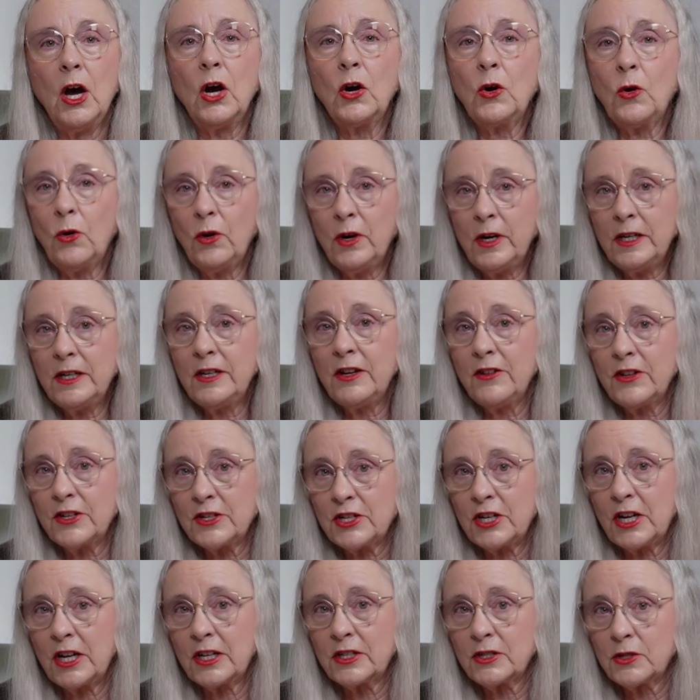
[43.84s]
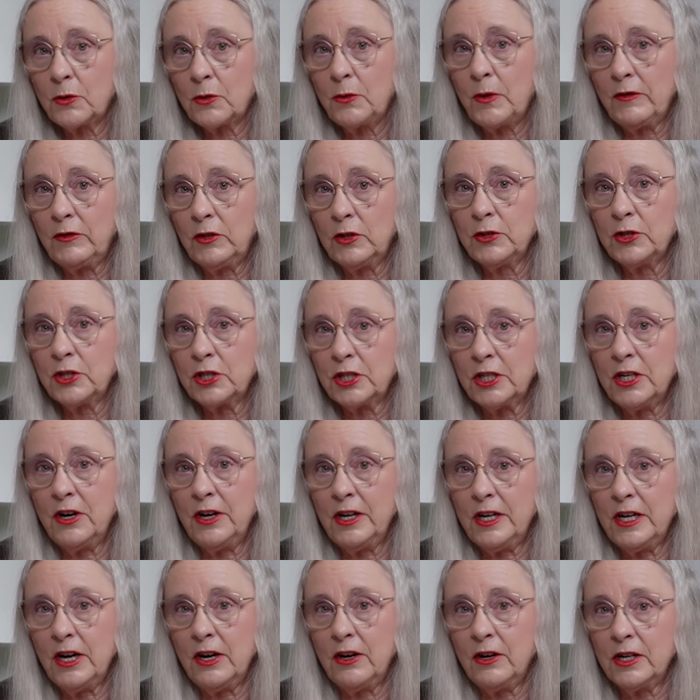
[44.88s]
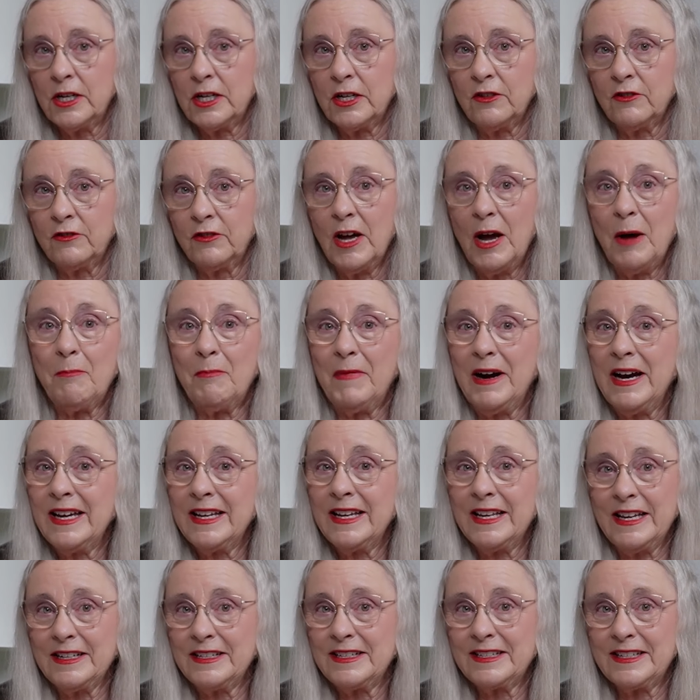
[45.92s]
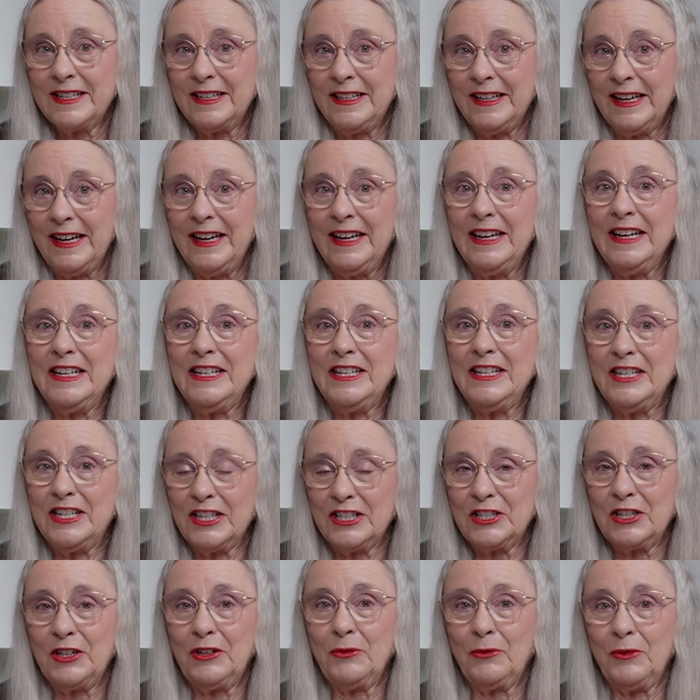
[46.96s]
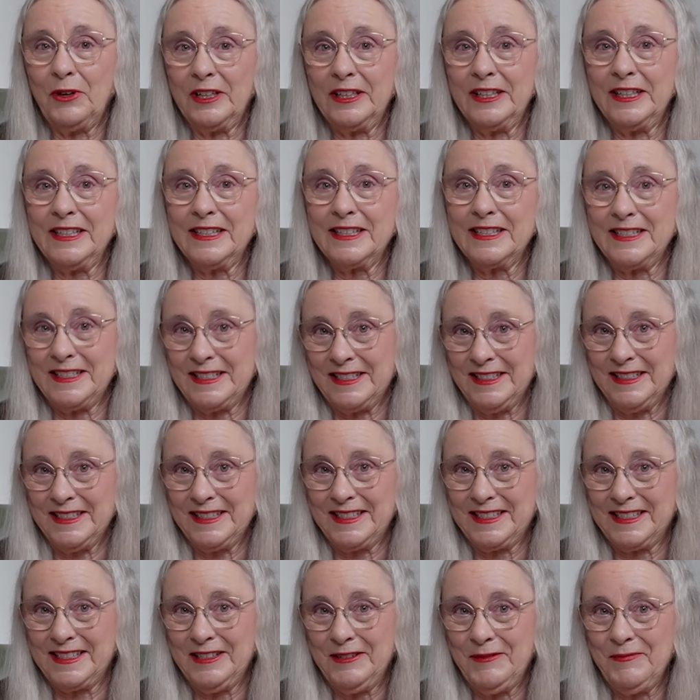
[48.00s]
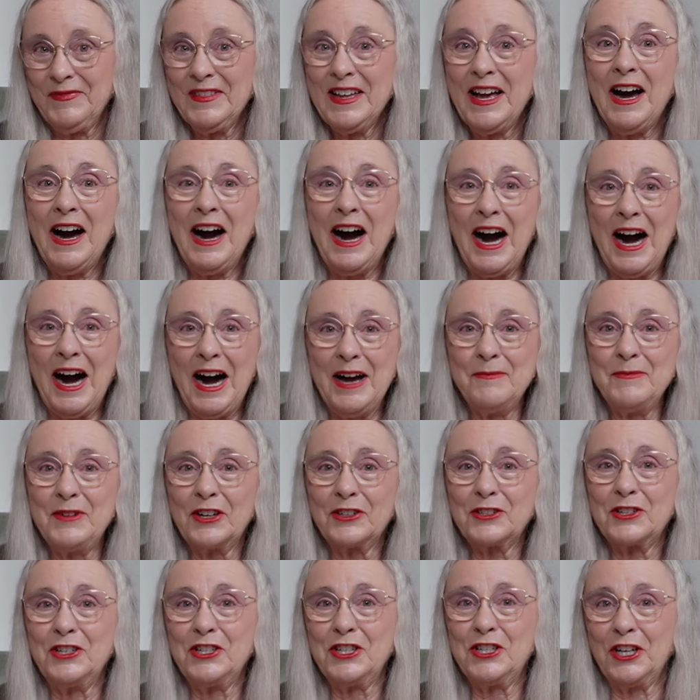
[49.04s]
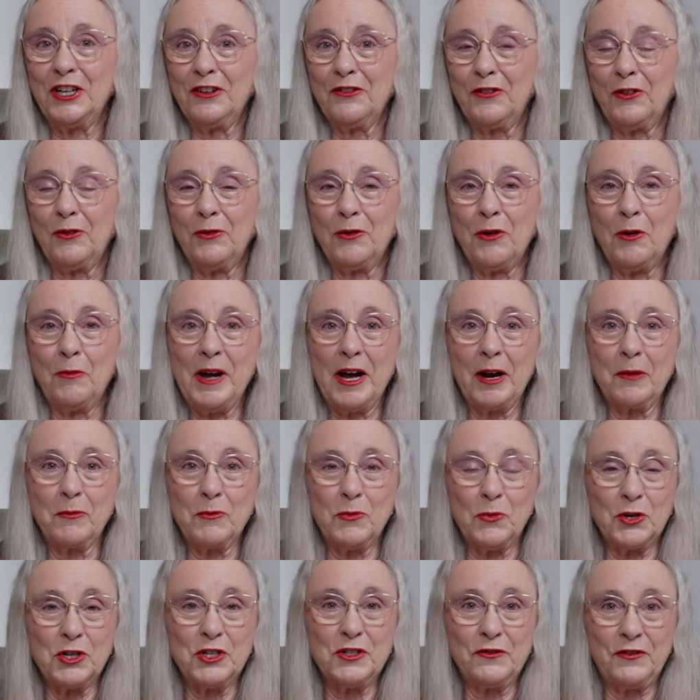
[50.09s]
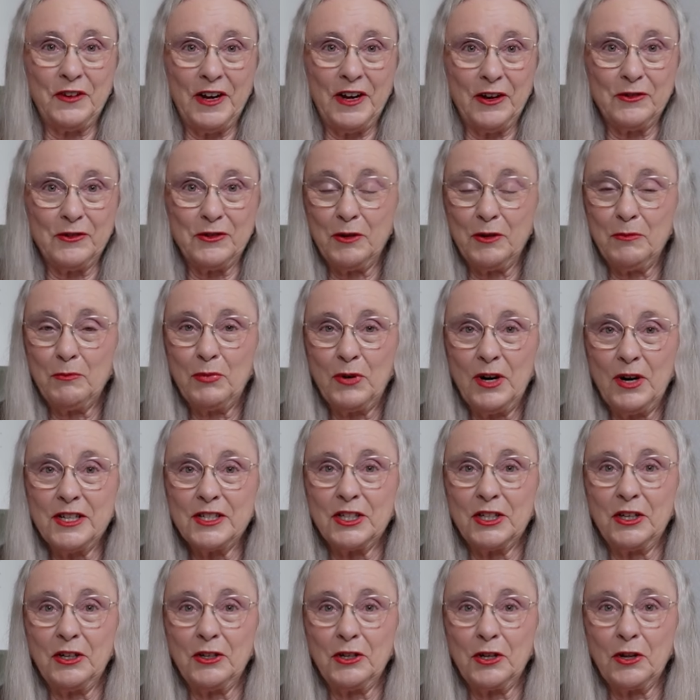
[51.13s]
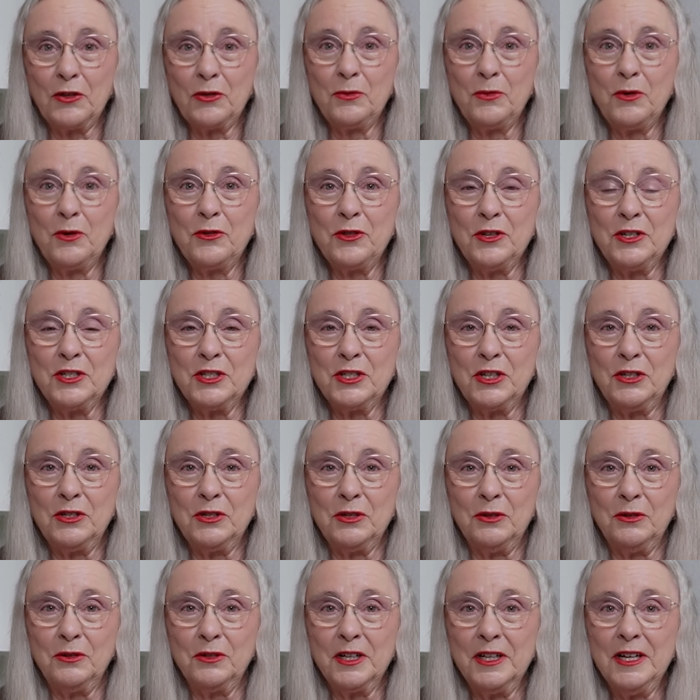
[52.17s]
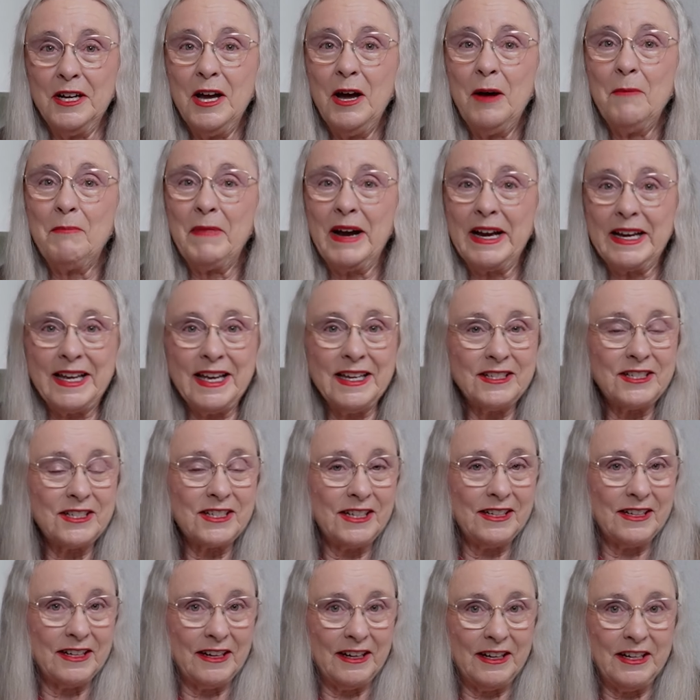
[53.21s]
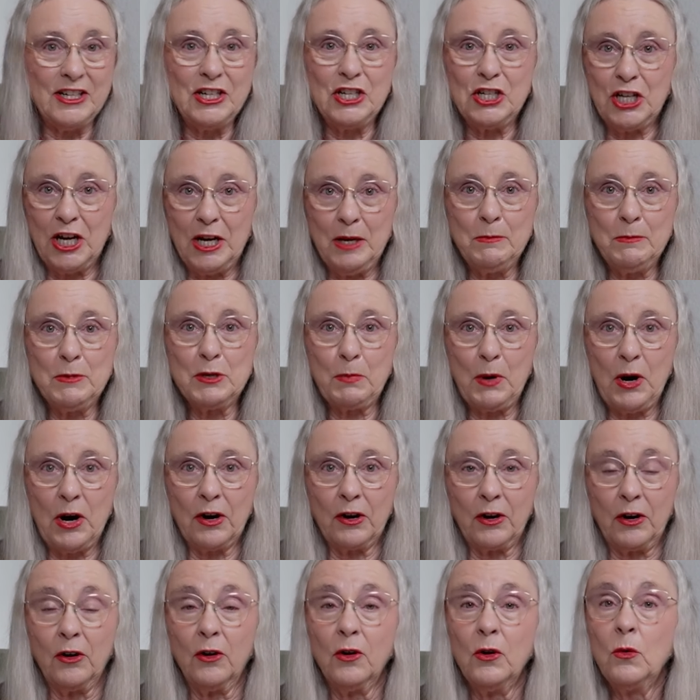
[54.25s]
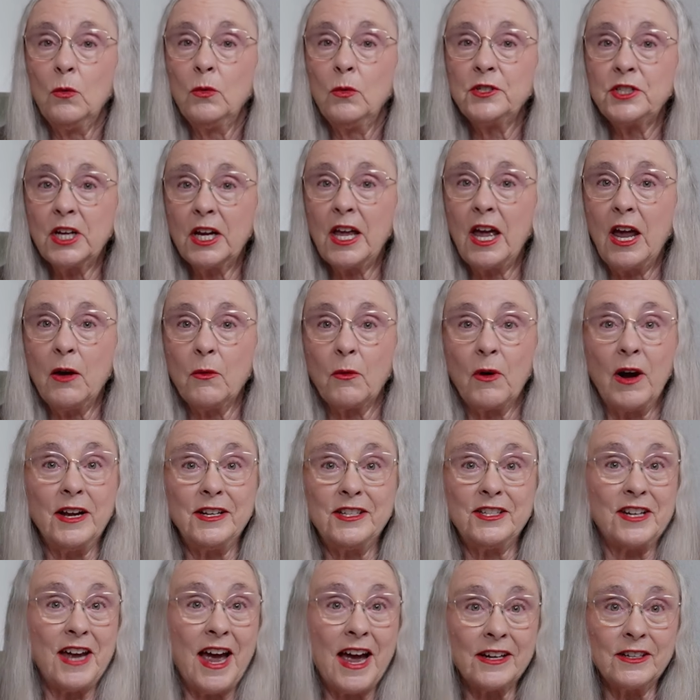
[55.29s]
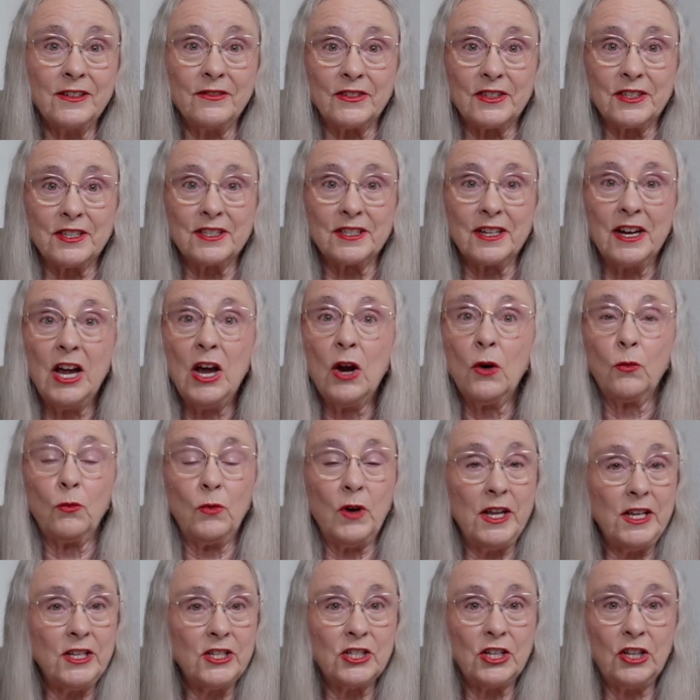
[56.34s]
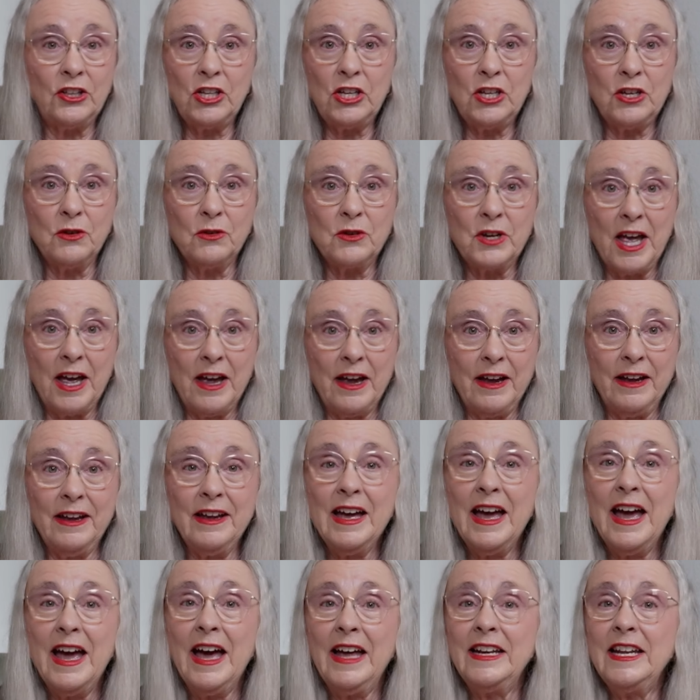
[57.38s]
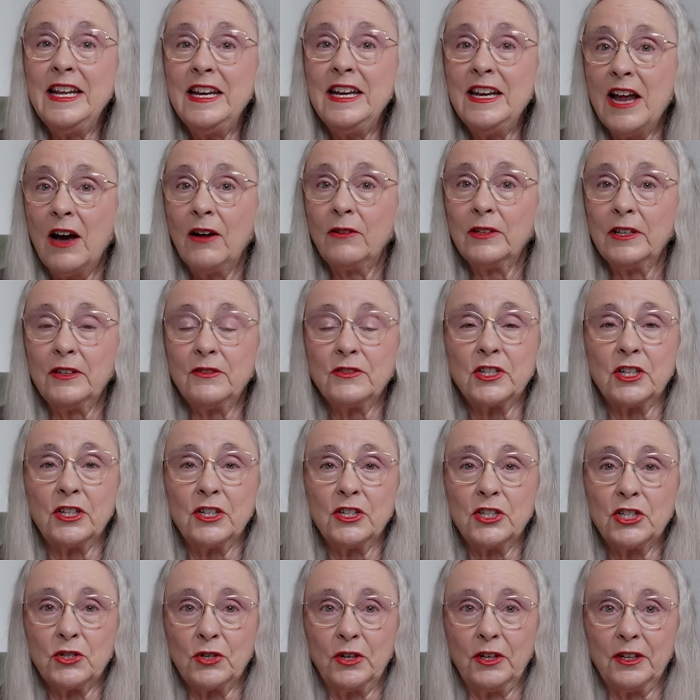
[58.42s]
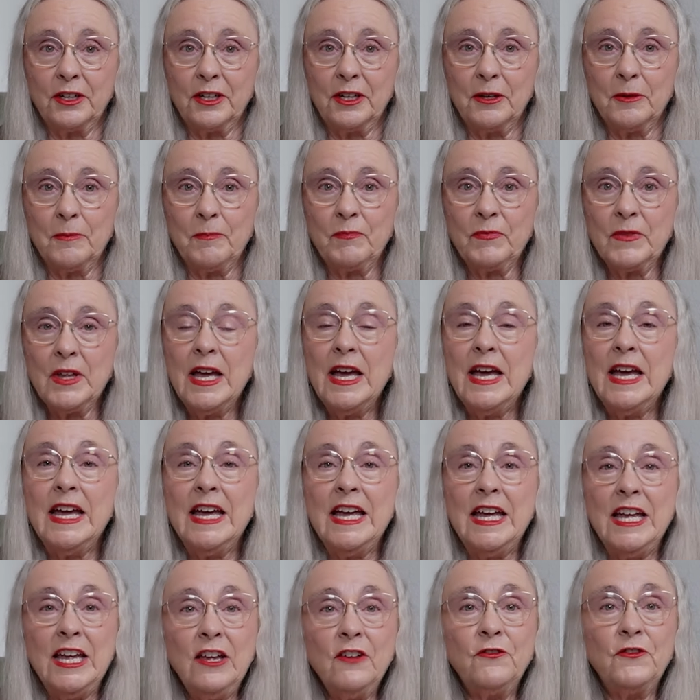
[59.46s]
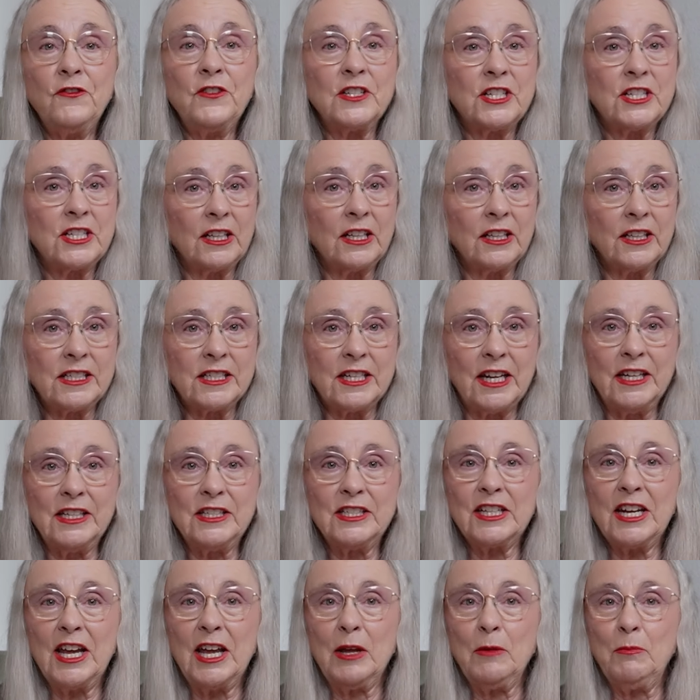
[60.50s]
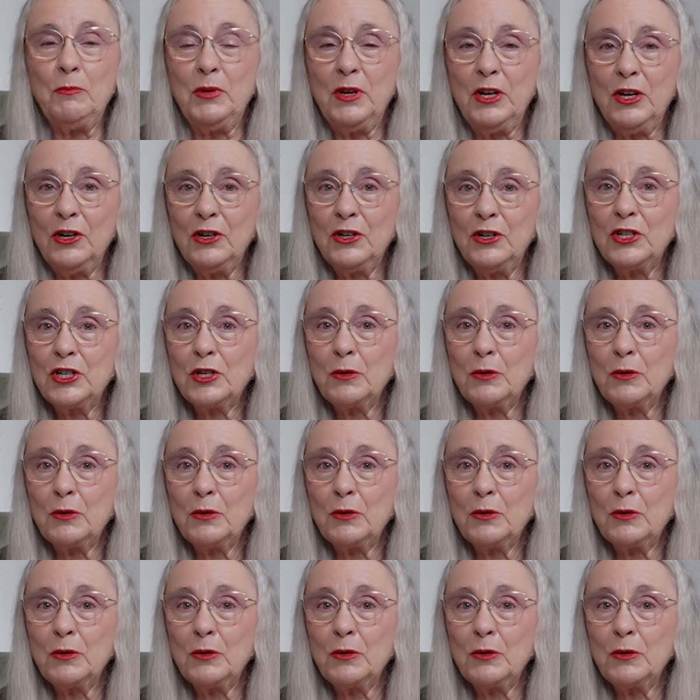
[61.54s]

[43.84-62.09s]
According to the sexual revolutionary narrative, my guest today doesn't really exist. I'm Dr. Jennifer Roback Morse, founder and president of the Ruth Institute. My guest today, James Parker, was a gay rights activist, raised in the UK, and he now lives in Australia. He facilitates a peer